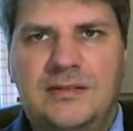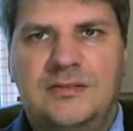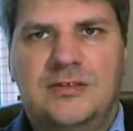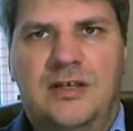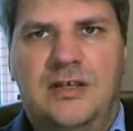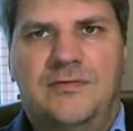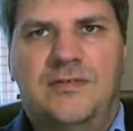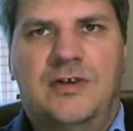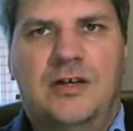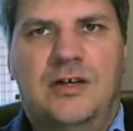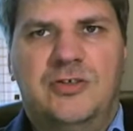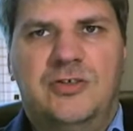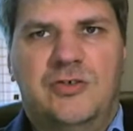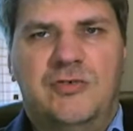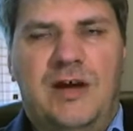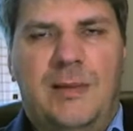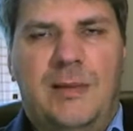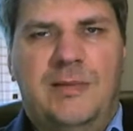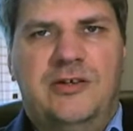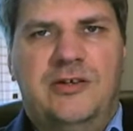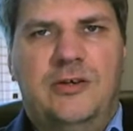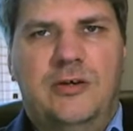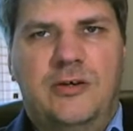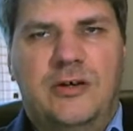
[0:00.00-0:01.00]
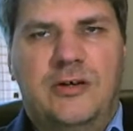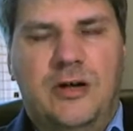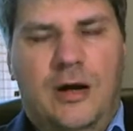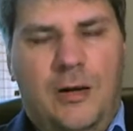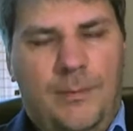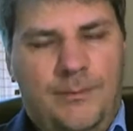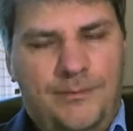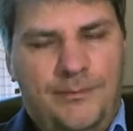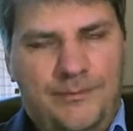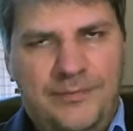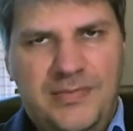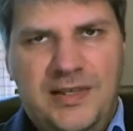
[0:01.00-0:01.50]
So if you go to
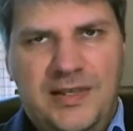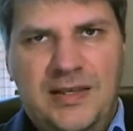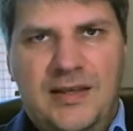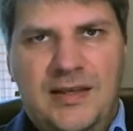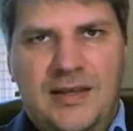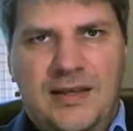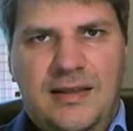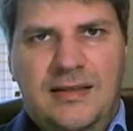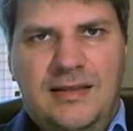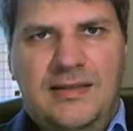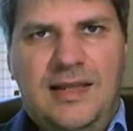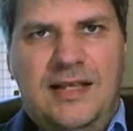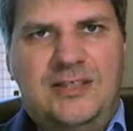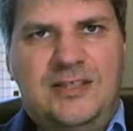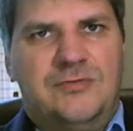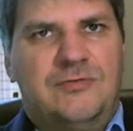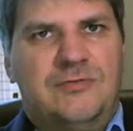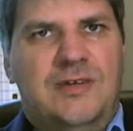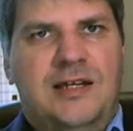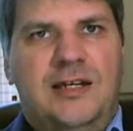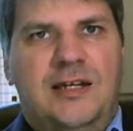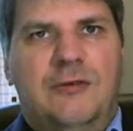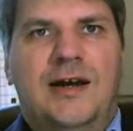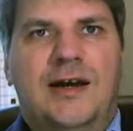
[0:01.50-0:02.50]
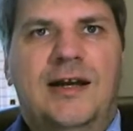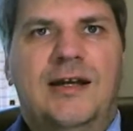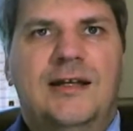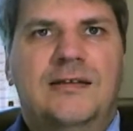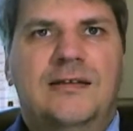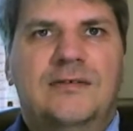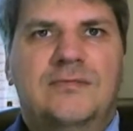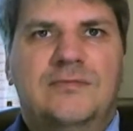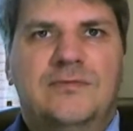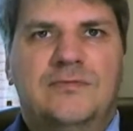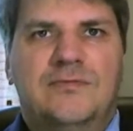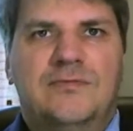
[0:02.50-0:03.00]
Grammarly.com, that's a really
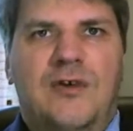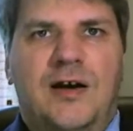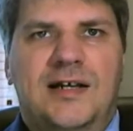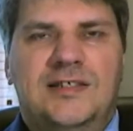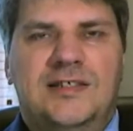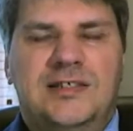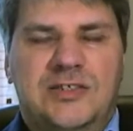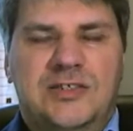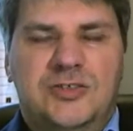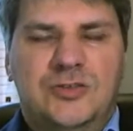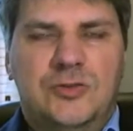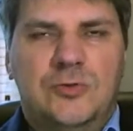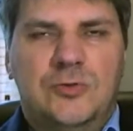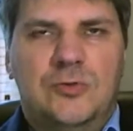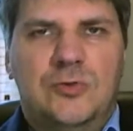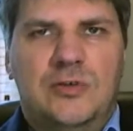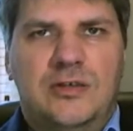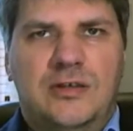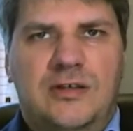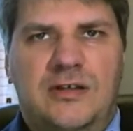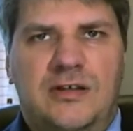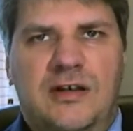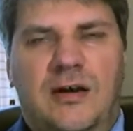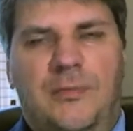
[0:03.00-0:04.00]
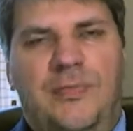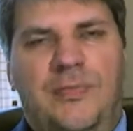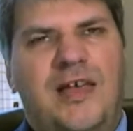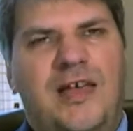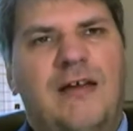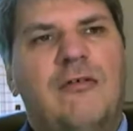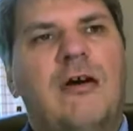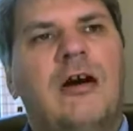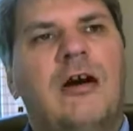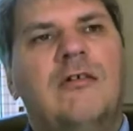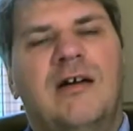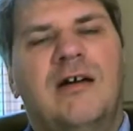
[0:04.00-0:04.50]
great writing tool that you can help.
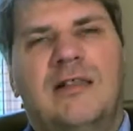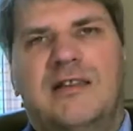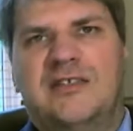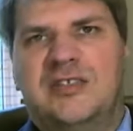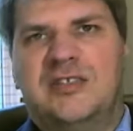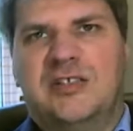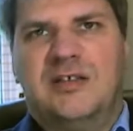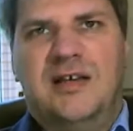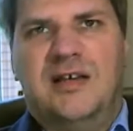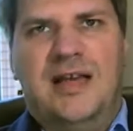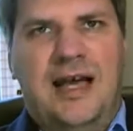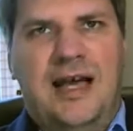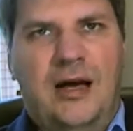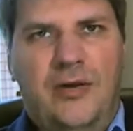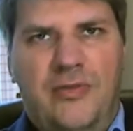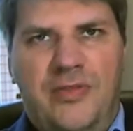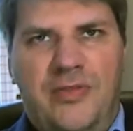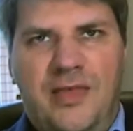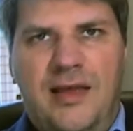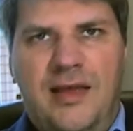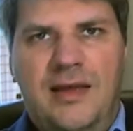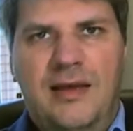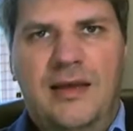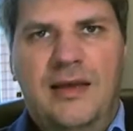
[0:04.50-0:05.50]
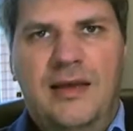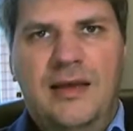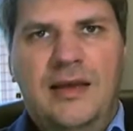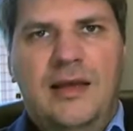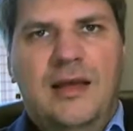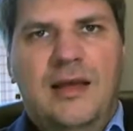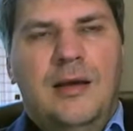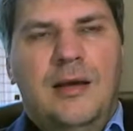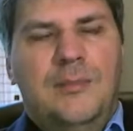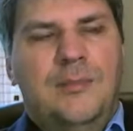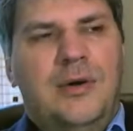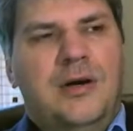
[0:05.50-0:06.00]
There are others out there,
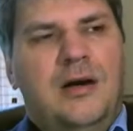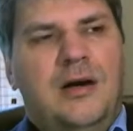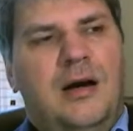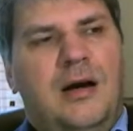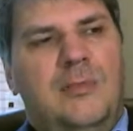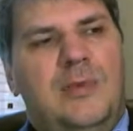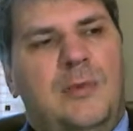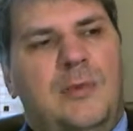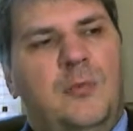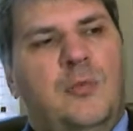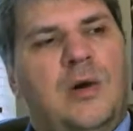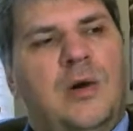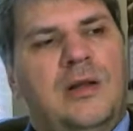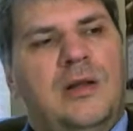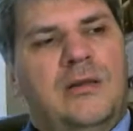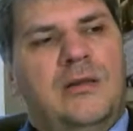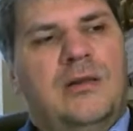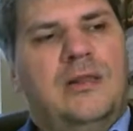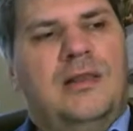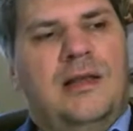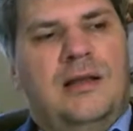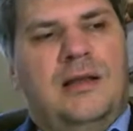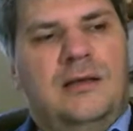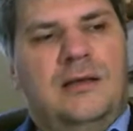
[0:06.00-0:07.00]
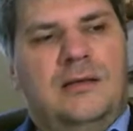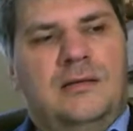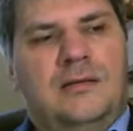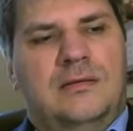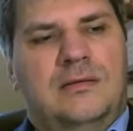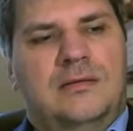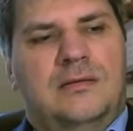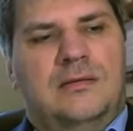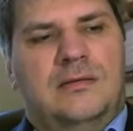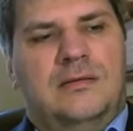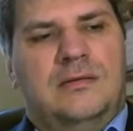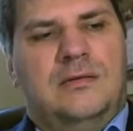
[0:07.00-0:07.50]
but I mean, one
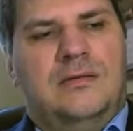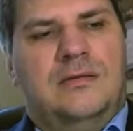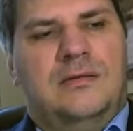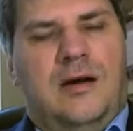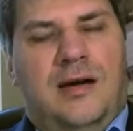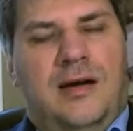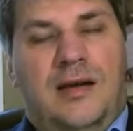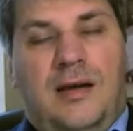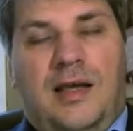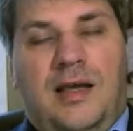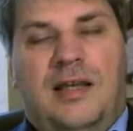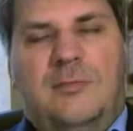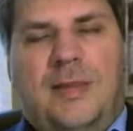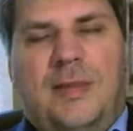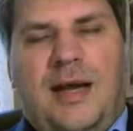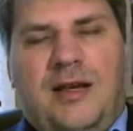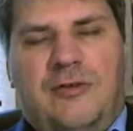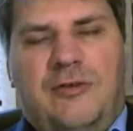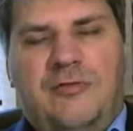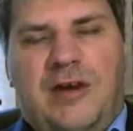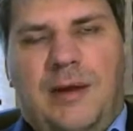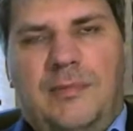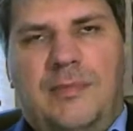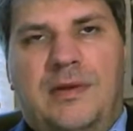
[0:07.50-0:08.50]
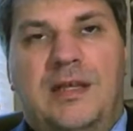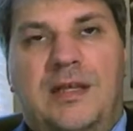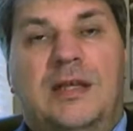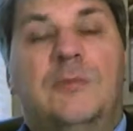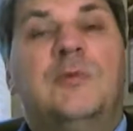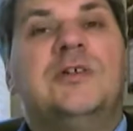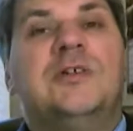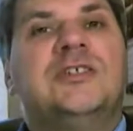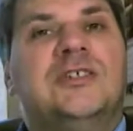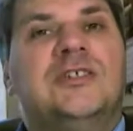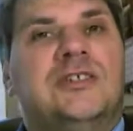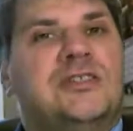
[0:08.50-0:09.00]
thing that I like about Grammarly,
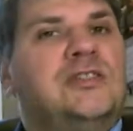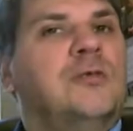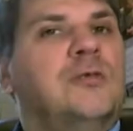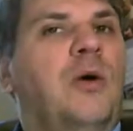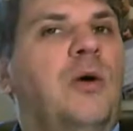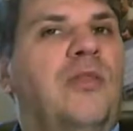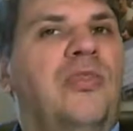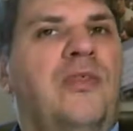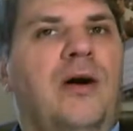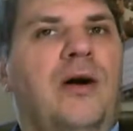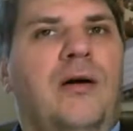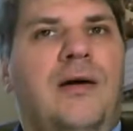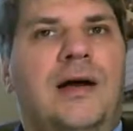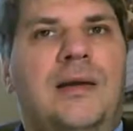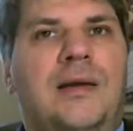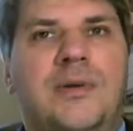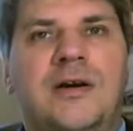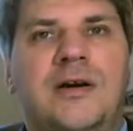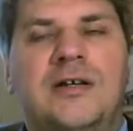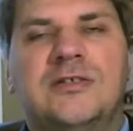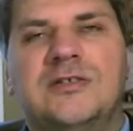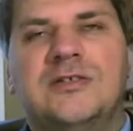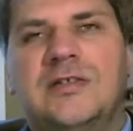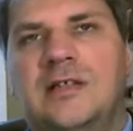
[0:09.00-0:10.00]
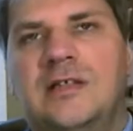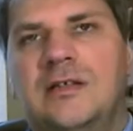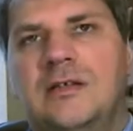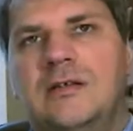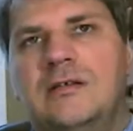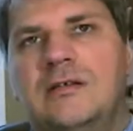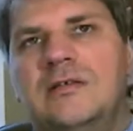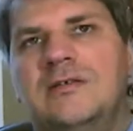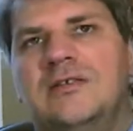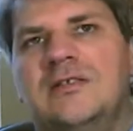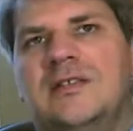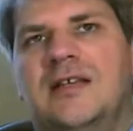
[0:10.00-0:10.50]
which is the one that I personally
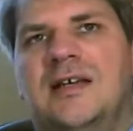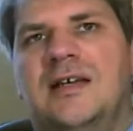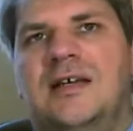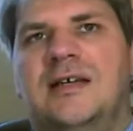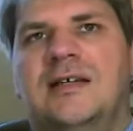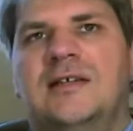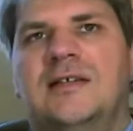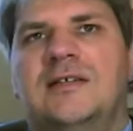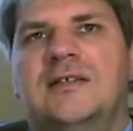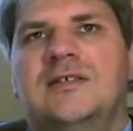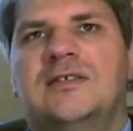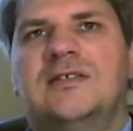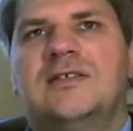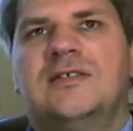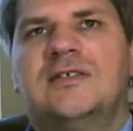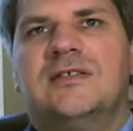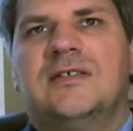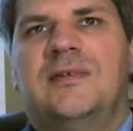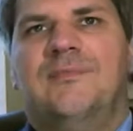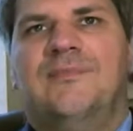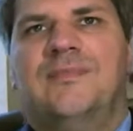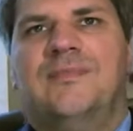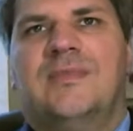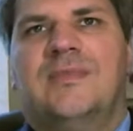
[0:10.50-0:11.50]
use, is